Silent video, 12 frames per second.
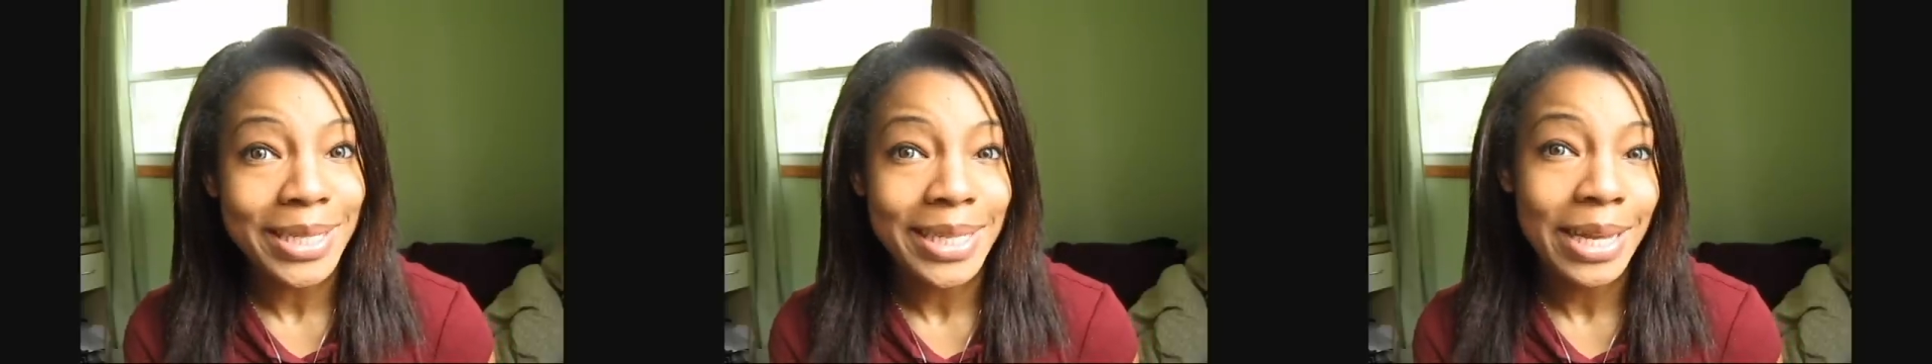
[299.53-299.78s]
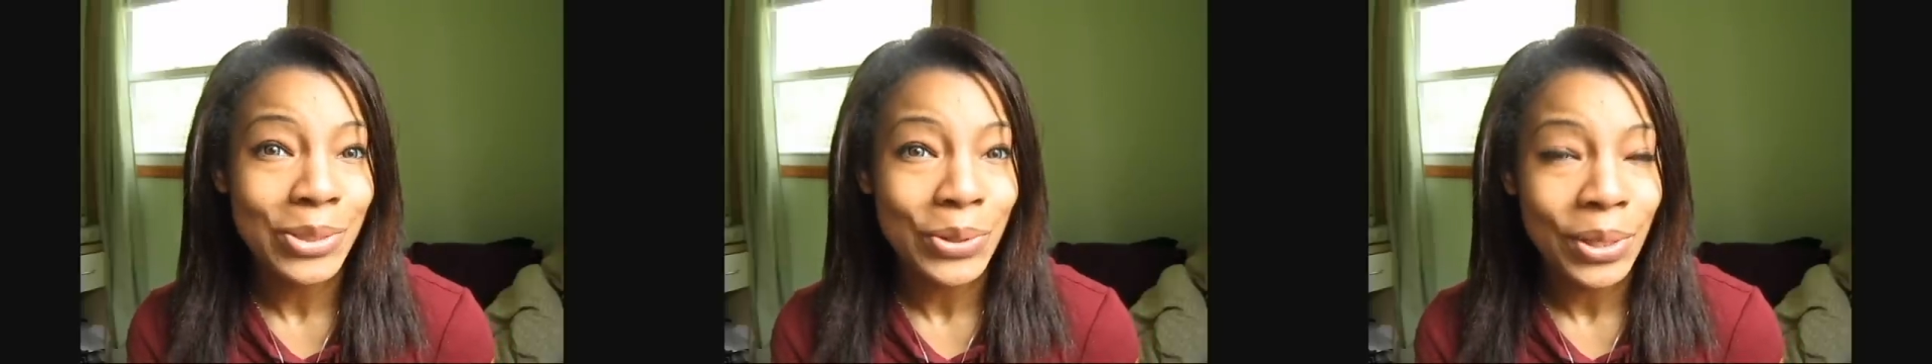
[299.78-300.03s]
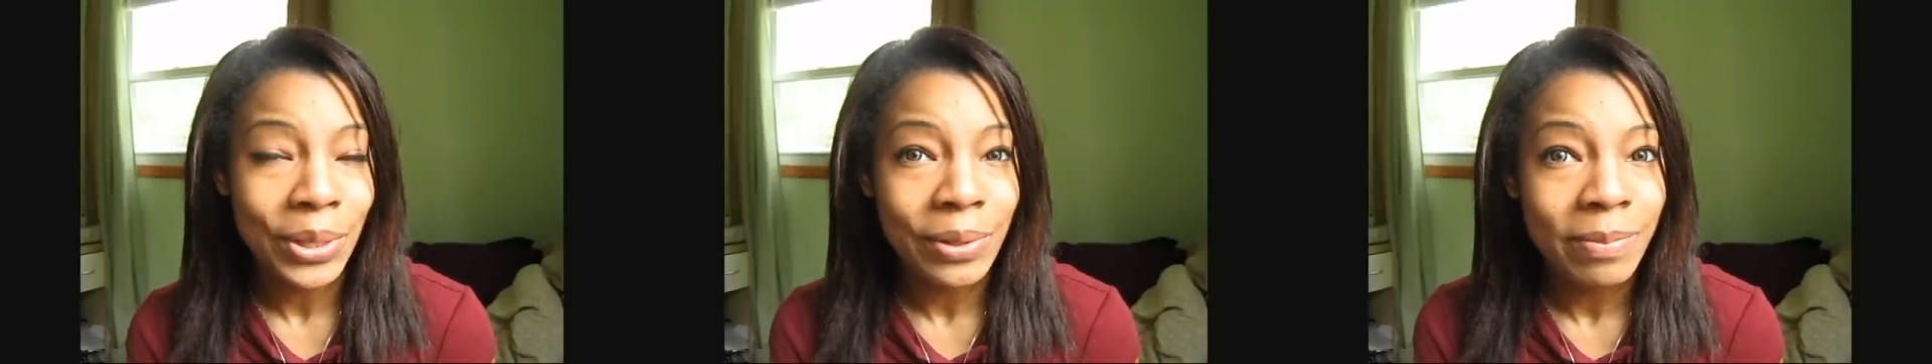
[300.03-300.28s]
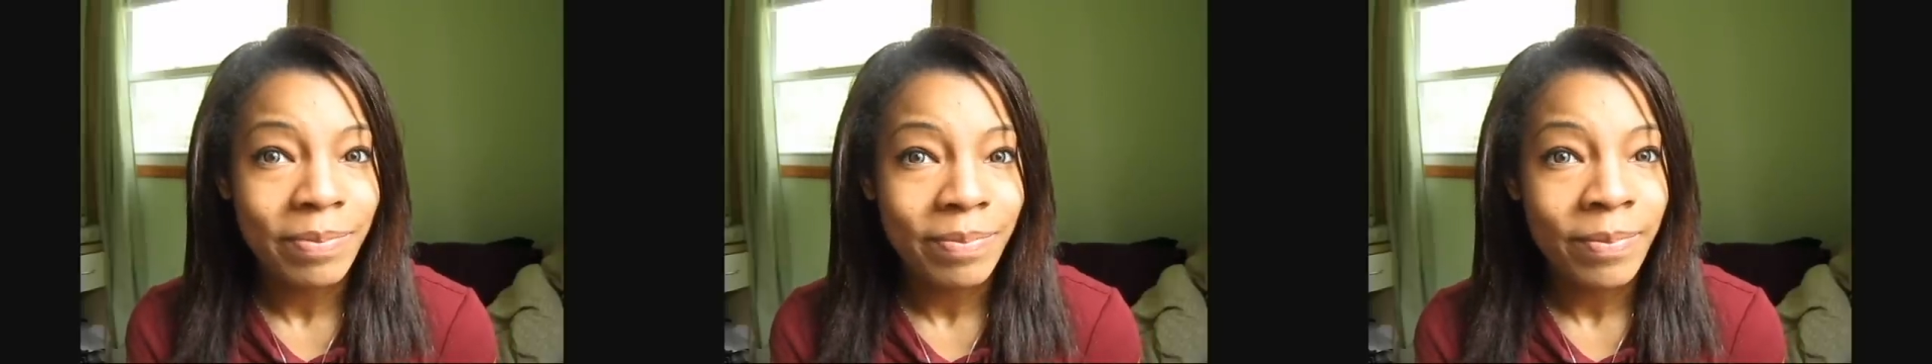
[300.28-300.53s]
as you know.
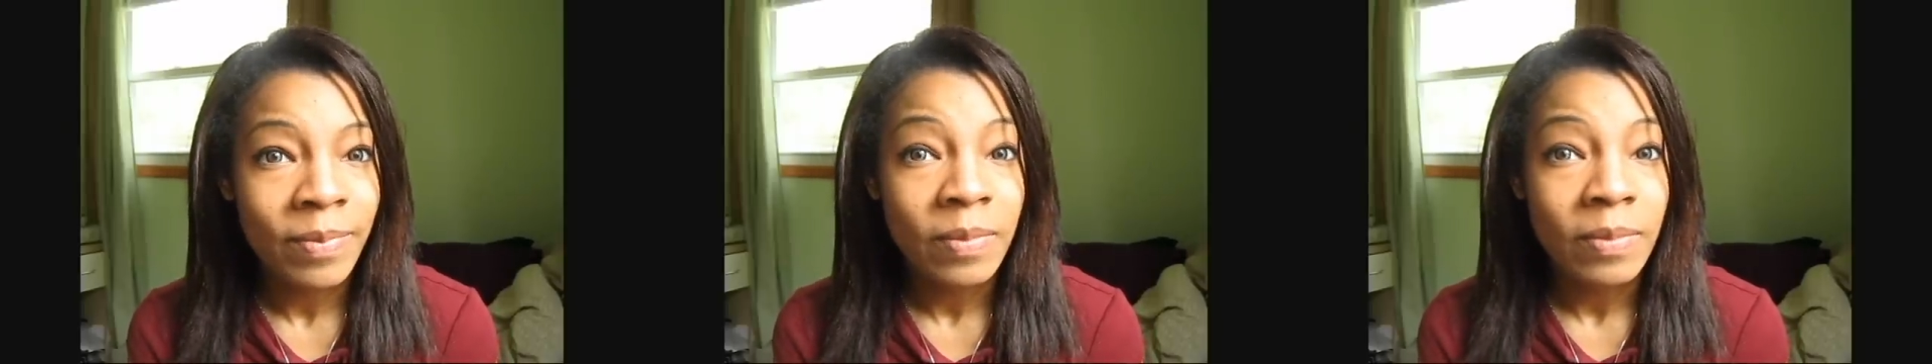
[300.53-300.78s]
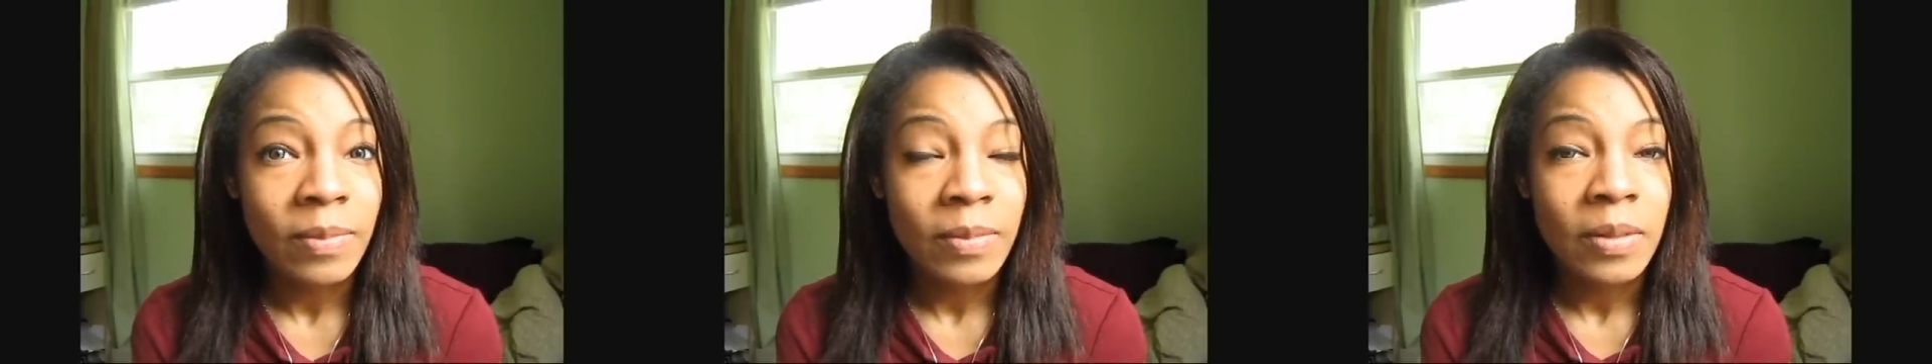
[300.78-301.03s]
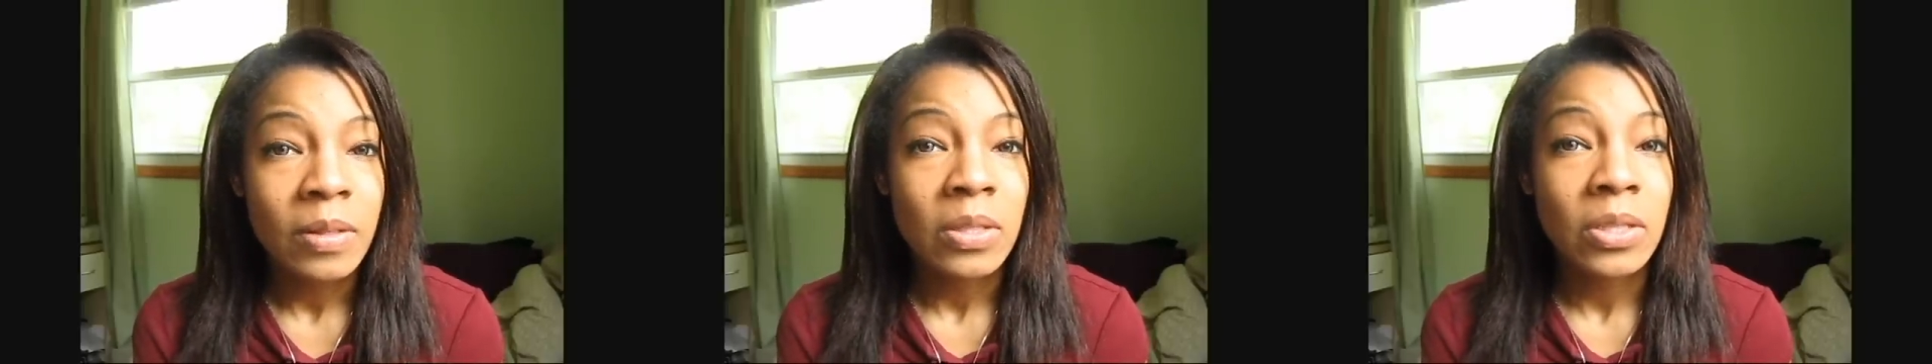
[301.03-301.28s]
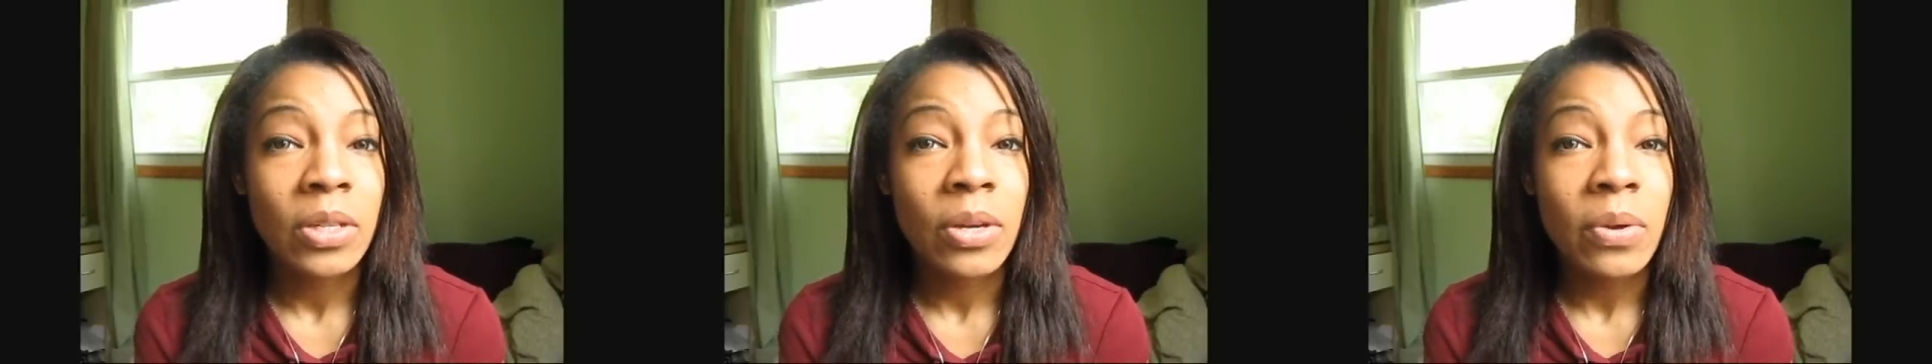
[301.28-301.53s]

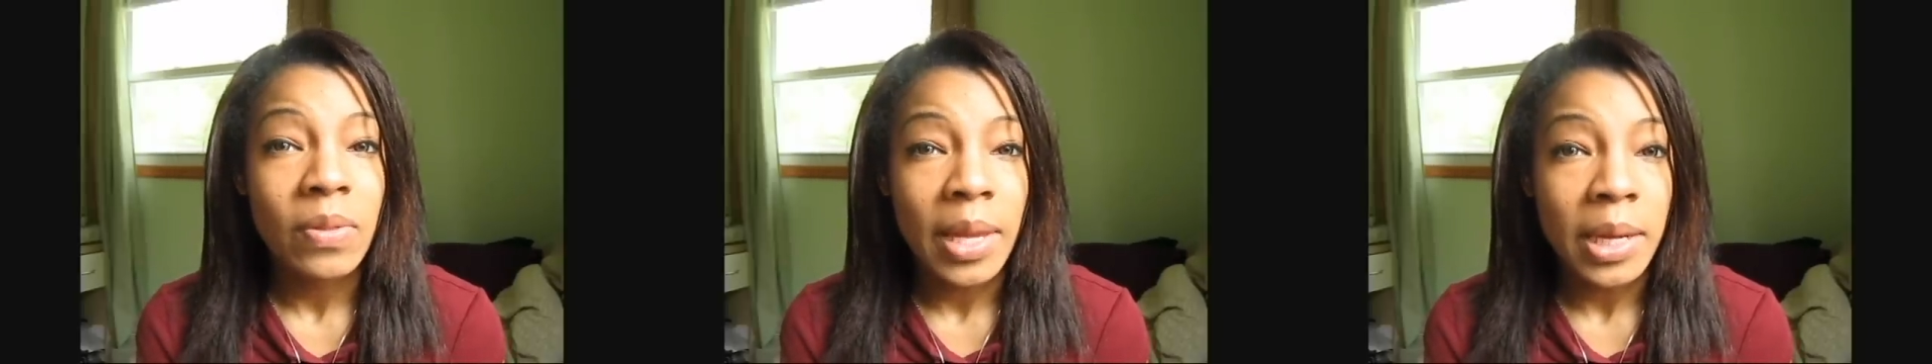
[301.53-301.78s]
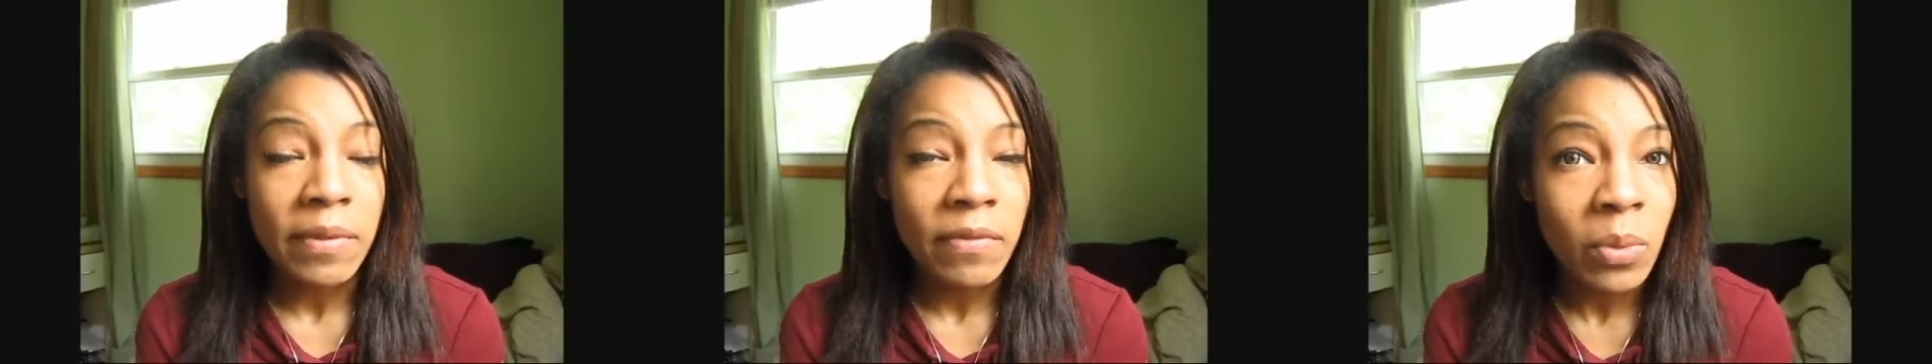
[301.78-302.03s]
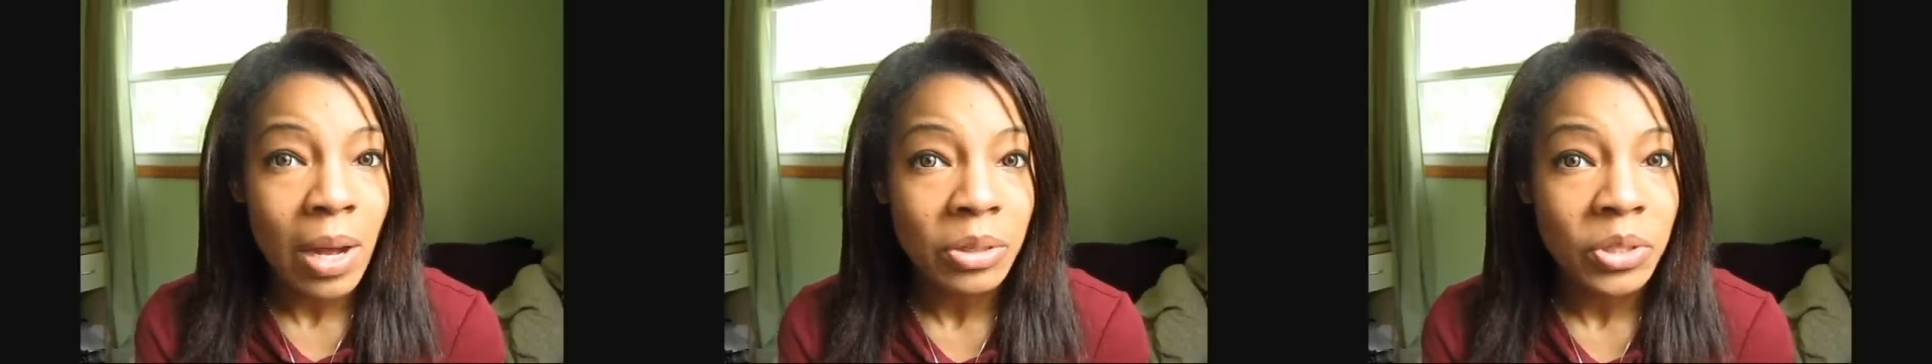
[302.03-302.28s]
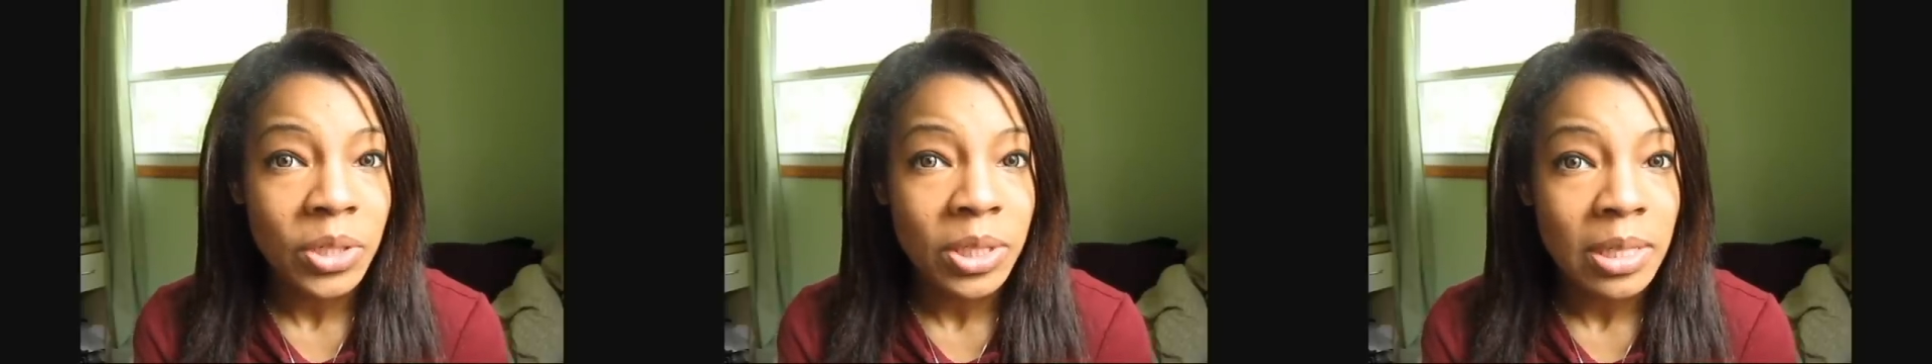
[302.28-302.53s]
So thank you for
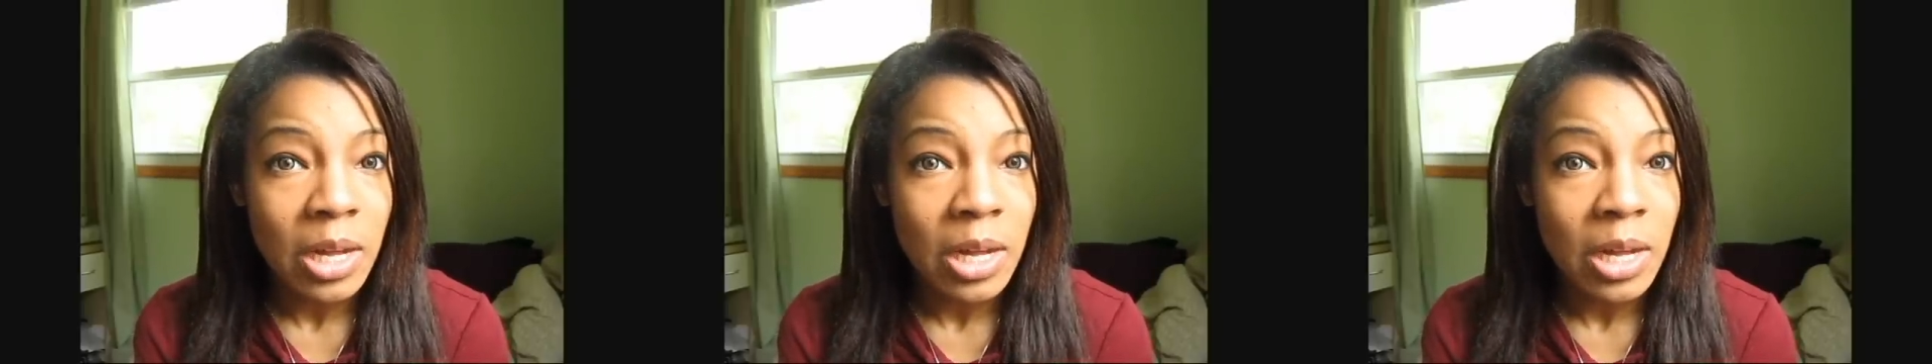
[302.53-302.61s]
watching.